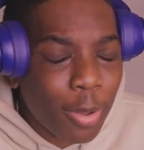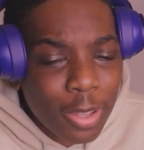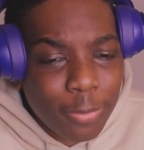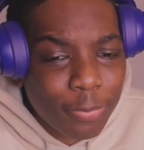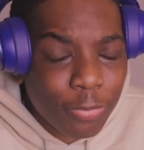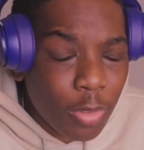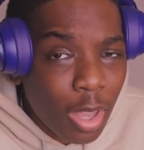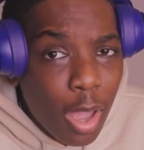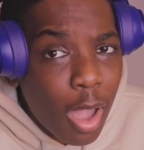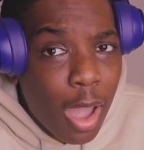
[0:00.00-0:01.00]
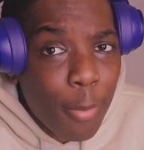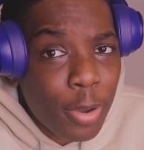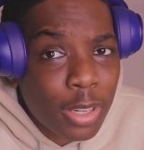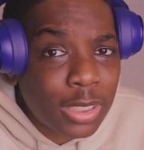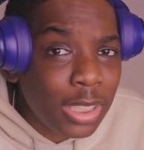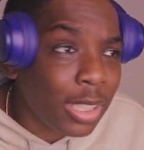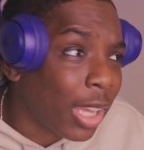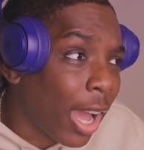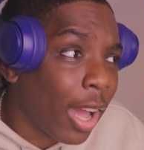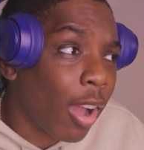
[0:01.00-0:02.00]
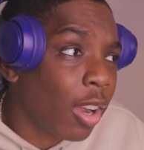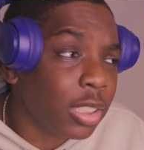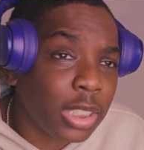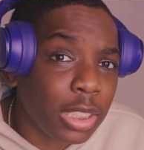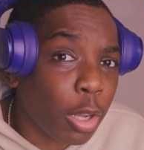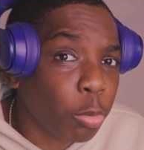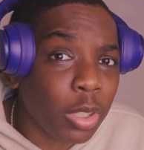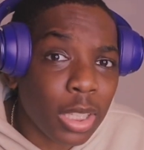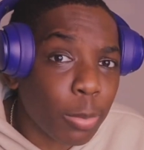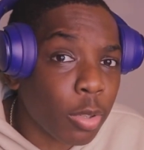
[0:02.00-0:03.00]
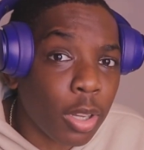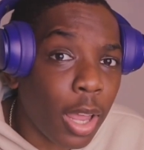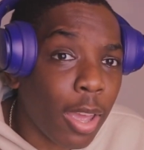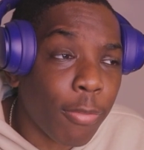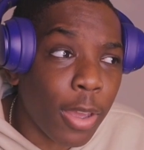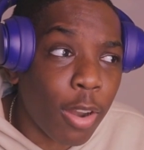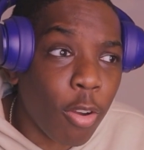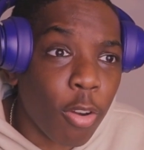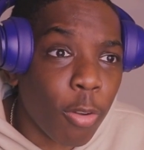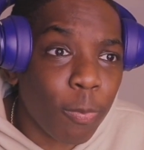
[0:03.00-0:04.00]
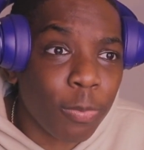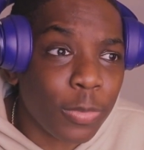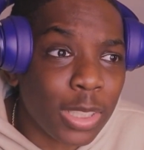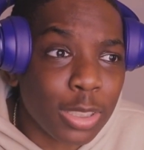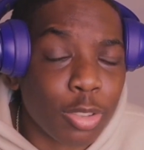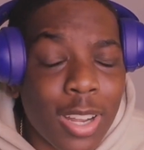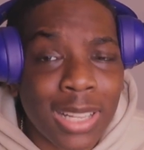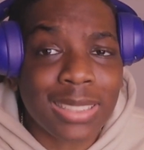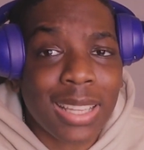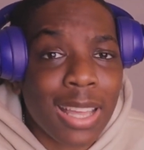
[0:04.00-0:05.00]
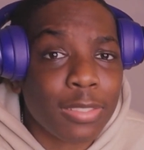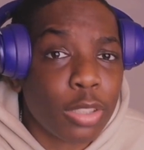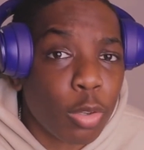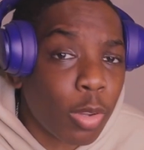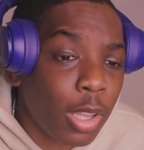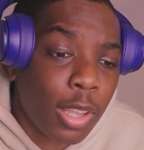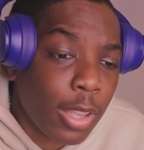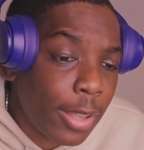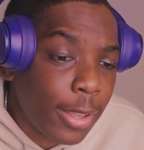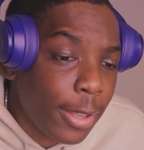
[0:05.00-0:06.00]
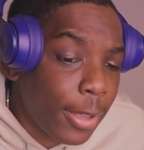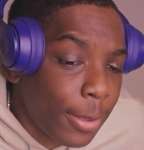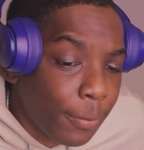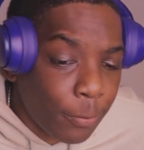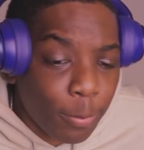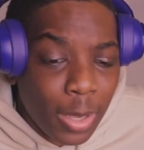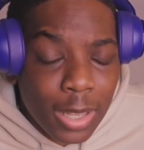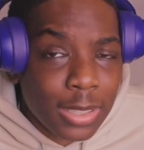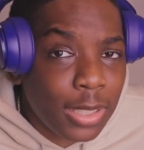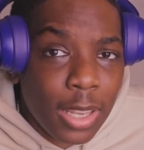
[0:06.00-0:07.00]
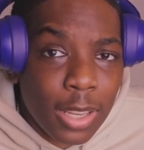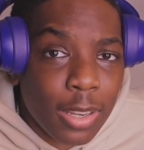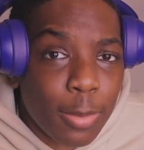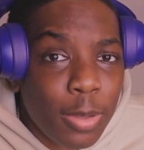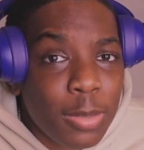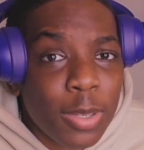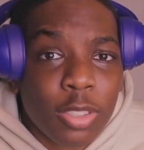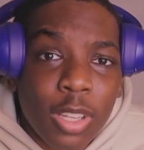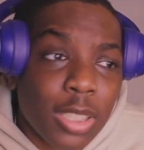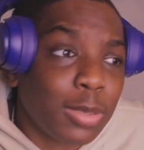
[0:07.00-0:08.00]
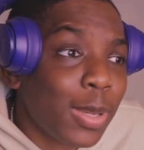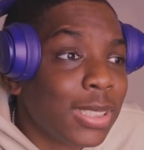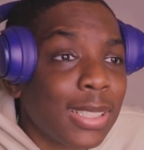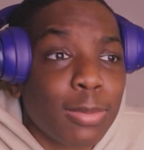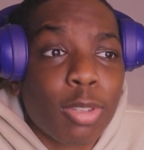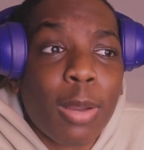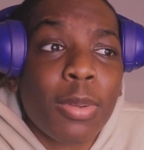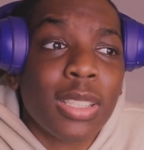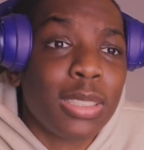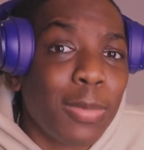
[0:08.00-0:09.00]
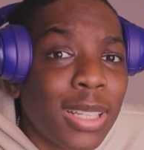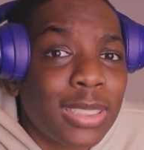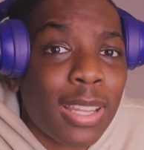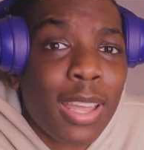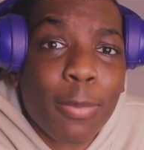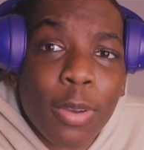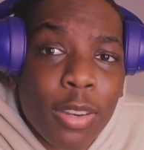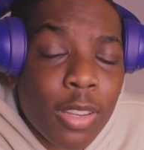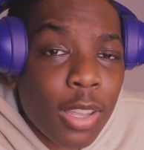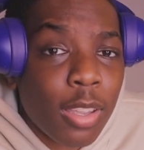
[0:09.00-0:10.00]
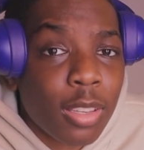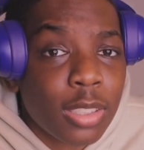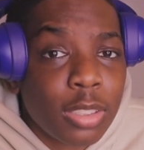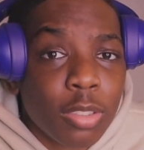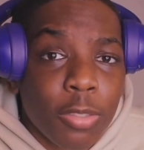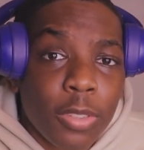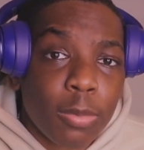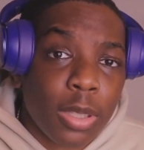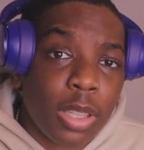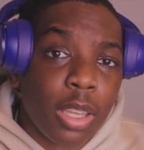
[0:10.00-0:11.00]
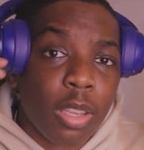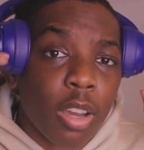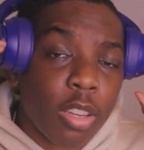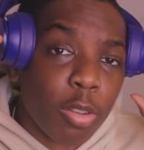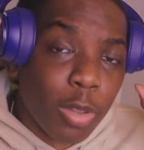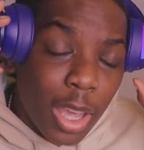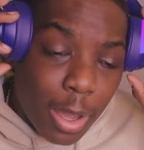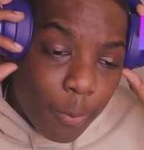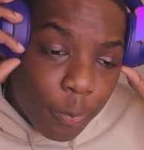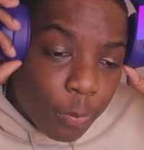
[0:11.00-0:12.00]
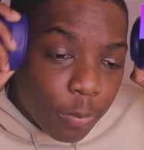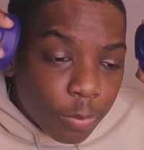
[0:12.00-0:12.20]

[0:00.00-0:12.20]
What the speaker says: but I'm here to see. I honestly don't think I'm going to laugh at all. It's a try not to laugh, so... Man, let's get it. Please make sure y'all smash that subscribe button and smash that like button. Cause this joint finna be lit, y'all. No cap.